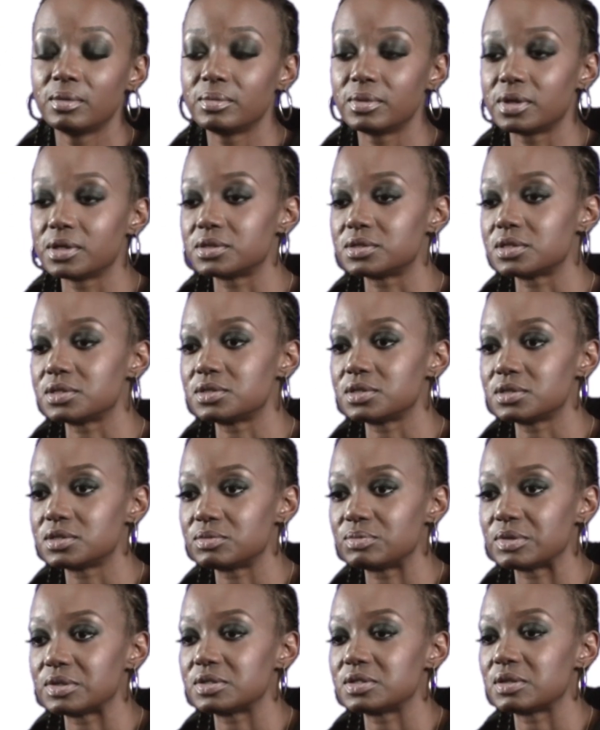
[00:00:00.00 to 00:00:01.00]
because it's
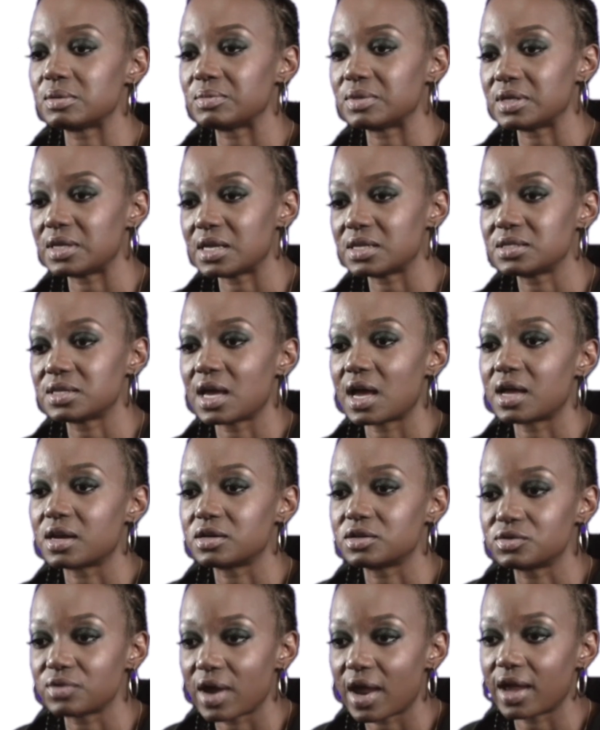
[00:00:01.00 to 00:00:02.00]
just been something that's kind
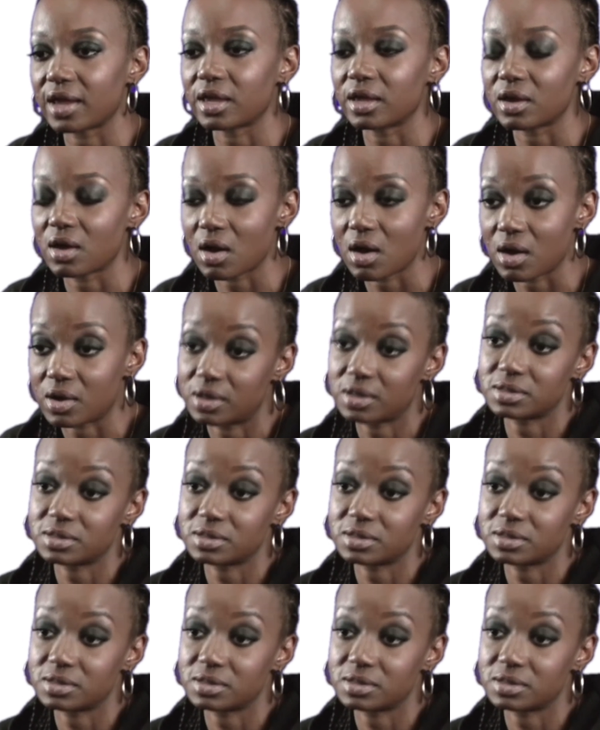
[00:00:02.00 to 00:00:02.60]
of dragging on.